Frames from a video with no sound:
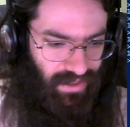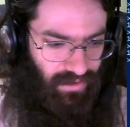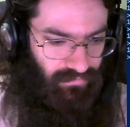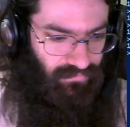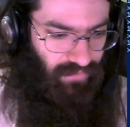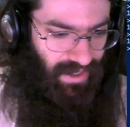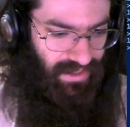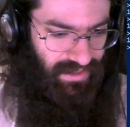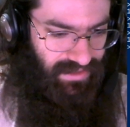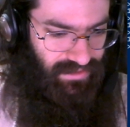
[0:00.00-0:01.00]

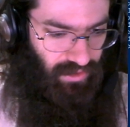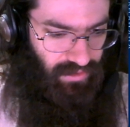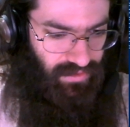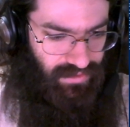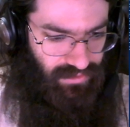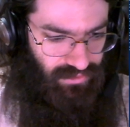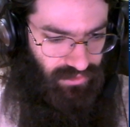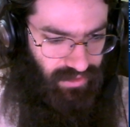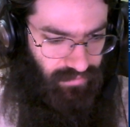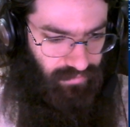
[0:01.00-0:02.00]
Violence on the
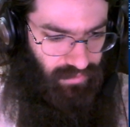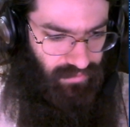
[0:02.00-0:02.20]
stream.